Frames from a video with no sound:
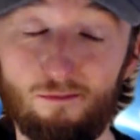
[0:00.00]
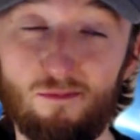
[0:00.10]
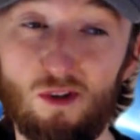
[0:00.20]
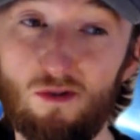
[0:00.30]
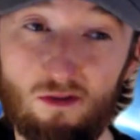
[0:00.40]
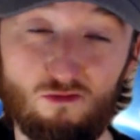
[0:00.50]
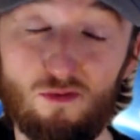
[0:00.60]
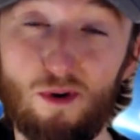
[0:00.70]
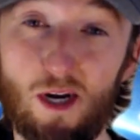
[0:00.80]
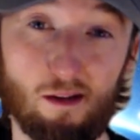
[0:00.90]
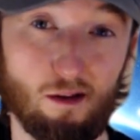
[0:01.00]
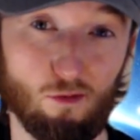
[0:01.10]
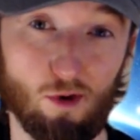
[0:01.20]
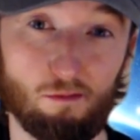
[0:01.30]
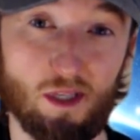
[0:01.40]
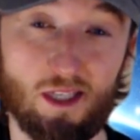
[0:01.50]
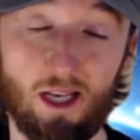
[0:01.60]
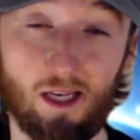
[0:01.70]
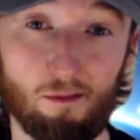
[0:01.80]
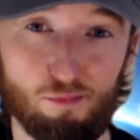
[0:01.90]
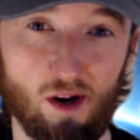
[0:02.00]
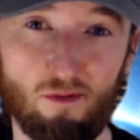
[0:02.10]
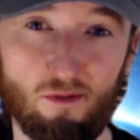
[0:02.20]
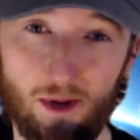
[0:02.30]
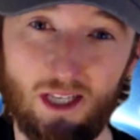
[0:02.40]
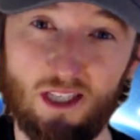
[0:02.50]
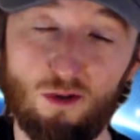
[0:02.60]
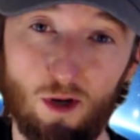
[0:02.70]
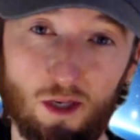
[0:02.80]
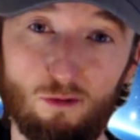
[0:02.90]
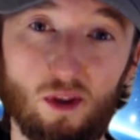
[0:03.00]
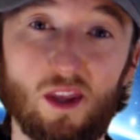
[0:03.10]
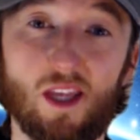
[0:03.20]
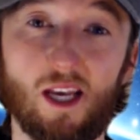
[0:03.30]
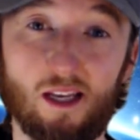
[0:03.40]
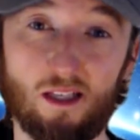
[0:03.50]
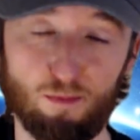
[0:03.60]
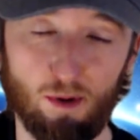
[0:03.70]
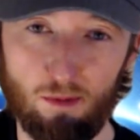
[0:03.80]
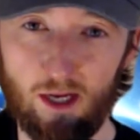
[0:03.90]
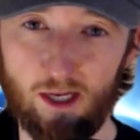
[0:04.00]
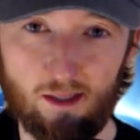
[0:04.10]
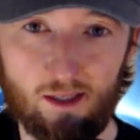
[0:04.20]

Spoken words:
you really don't want to be sending a private message when you think it's public.